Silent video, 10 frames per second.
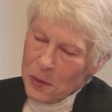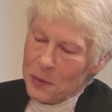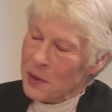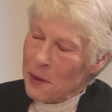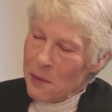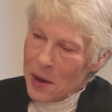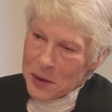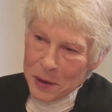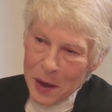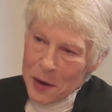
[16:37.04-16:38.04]
That
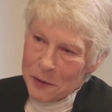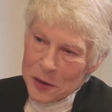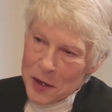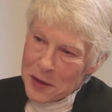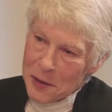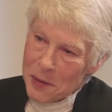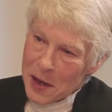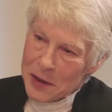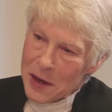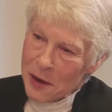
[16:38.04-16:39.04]
makes a lot of sense. I mean,
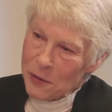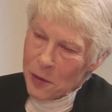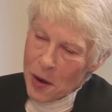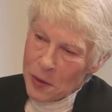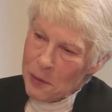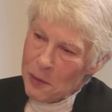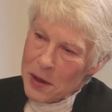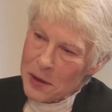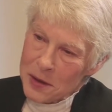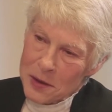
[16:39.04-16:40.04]
that is, after all, the
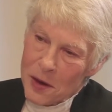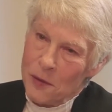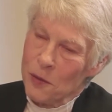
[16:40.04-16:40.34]
basis of